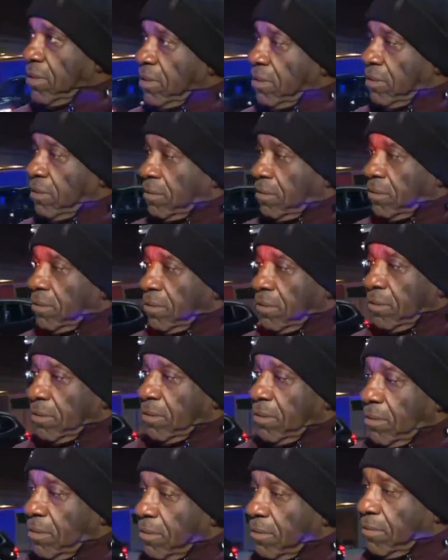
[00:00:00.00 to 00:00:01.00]
you, you, re you
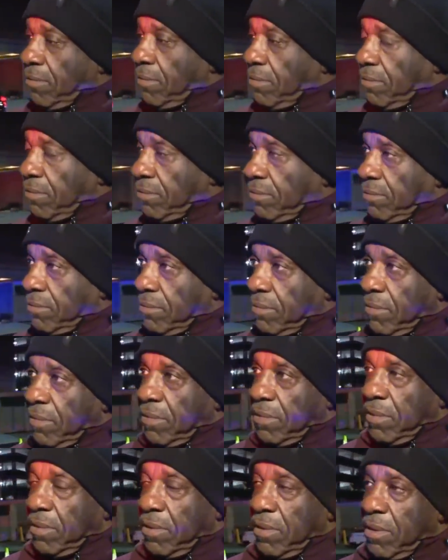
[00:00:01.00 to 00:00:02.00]
received a call, and what
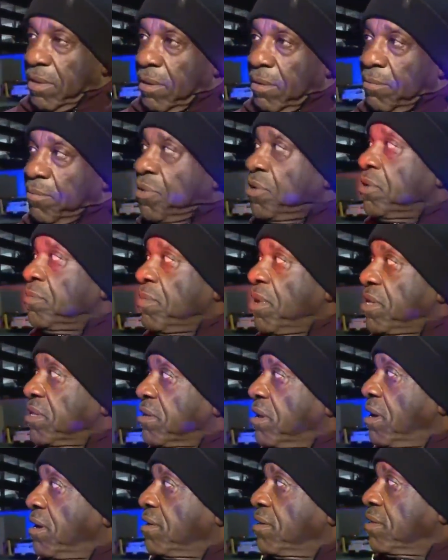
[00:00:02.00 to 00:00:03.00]
happened? Pretty much,
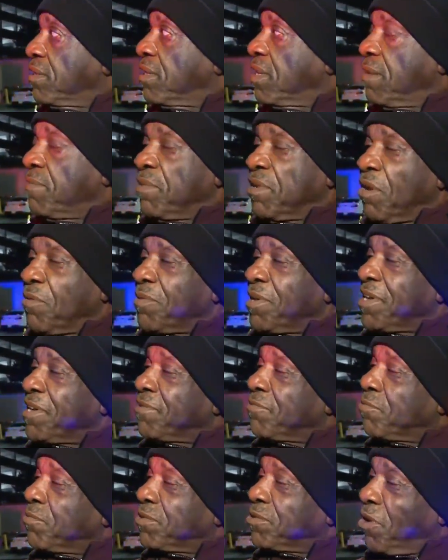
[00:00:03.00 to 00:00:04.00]
uh, let me know that
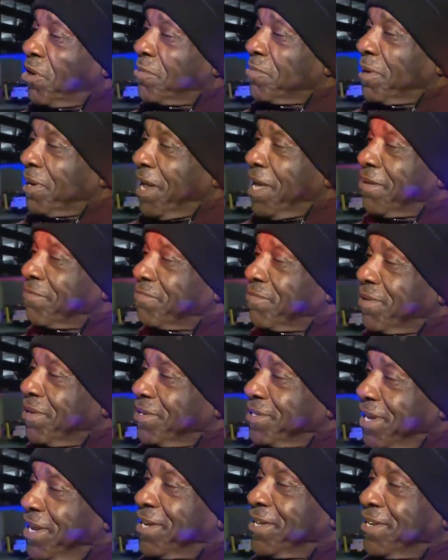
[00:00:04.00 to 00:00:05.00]
he was going to be late for
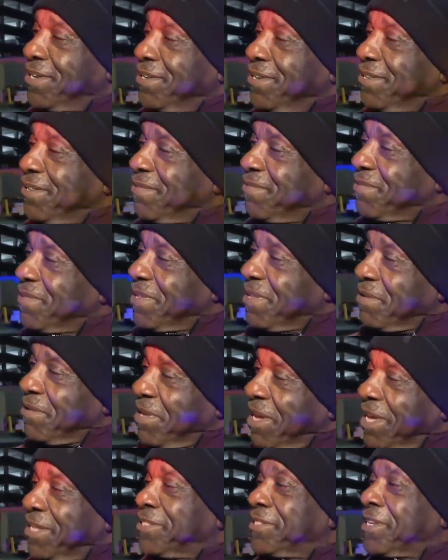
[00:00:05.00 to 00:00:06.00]
dinner mm.
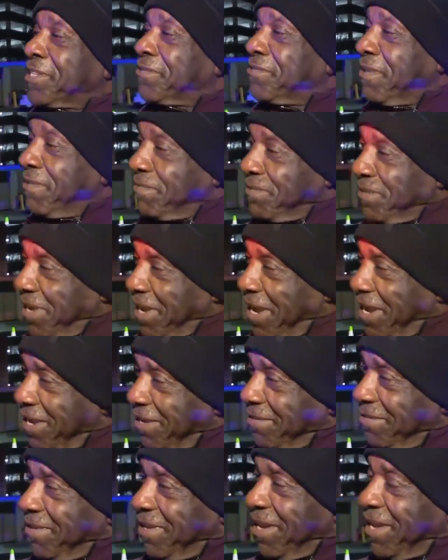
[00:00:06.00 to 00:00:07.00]
at six
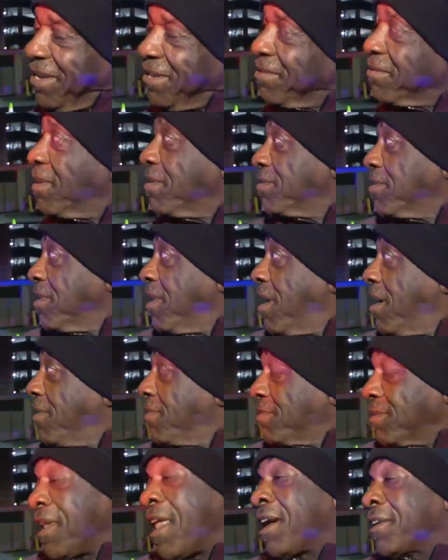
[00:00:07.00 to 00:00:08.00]
fifteen, and mm-hmm. because he uh,
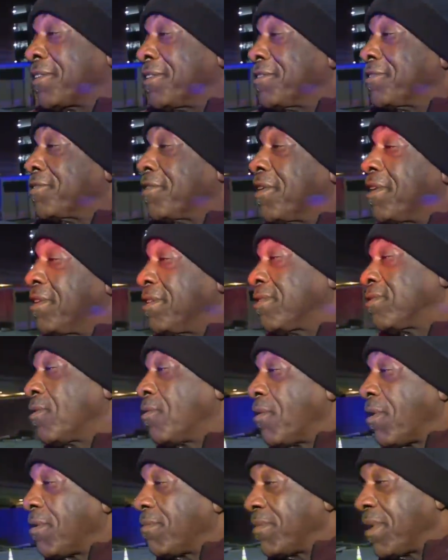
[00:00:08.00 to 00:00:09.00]
was locked in the, in the
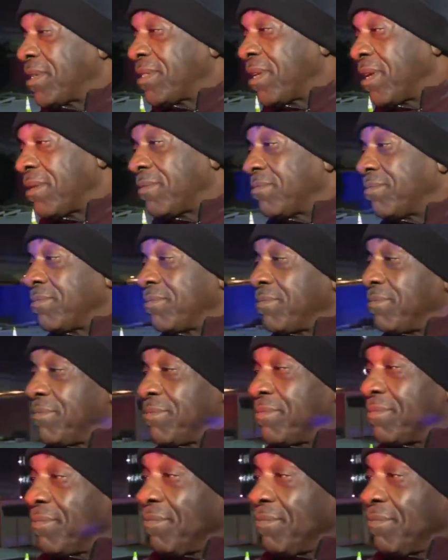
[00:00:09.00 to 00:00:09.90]
store. That's it. Right.